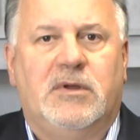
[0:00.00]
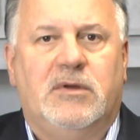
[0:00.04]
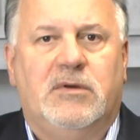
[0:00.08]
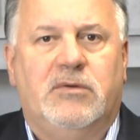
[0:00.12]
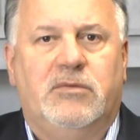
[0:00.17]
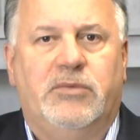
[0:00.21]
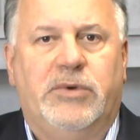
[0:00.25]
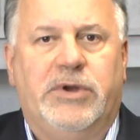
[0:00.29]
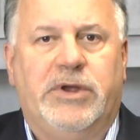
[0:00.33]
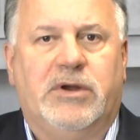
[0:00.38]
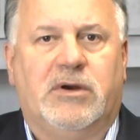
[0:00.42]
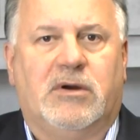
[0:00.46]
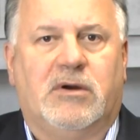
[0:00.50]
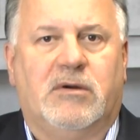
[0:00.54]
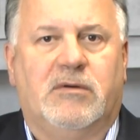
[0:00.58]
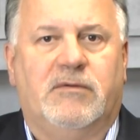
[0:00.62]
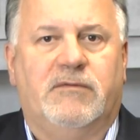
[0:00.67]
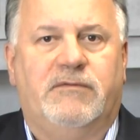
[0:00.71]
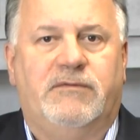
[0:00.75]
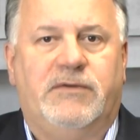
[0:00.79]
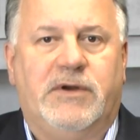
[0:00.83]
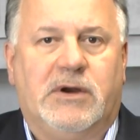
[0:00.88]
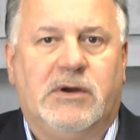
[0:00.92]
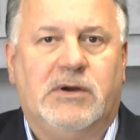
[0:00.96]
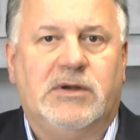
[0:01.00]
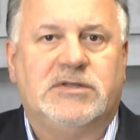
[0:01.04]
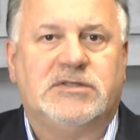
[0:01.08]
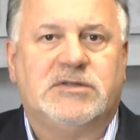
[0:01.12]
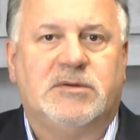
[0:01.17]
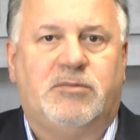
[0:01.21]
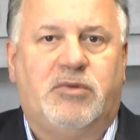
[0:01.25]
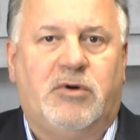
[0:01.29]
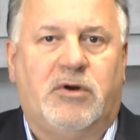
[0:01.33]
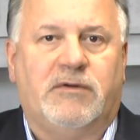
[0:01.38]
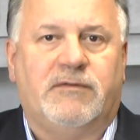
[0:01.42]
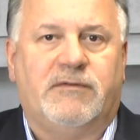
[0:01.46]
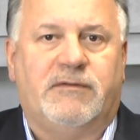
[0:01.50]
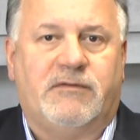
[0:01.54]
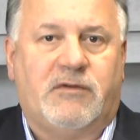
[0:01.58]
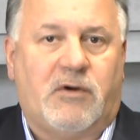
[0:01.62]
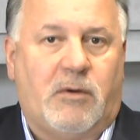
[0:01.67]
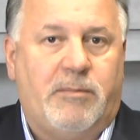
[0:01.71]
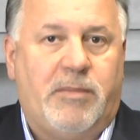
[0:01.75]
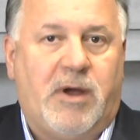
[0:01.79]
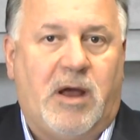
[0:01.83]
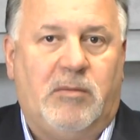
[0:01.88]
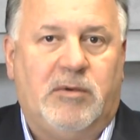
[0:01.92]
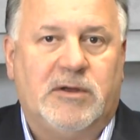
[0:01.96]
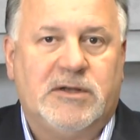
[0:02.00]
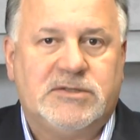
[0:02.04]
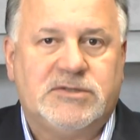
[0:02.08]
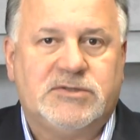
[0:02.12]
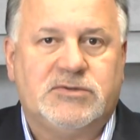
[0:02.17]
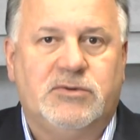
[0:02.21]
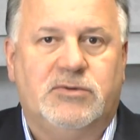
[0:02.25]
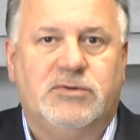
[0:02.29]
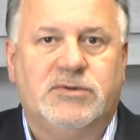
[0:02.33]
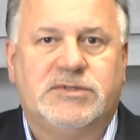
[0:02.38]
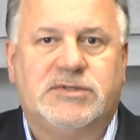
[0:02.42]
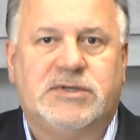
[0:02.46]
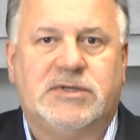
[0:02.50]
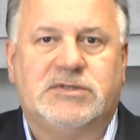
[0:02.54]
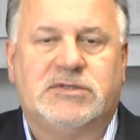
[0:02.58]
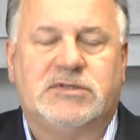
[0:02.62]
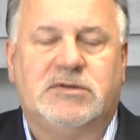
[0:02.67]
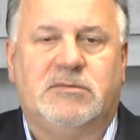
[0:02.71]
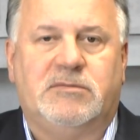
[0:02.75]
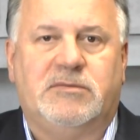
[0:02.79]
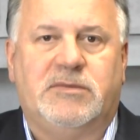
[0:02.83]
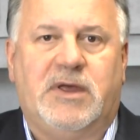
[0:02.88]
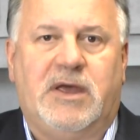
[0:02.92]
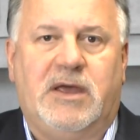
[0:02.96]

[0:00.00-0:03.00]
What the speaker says: We are very supportive of our public school system.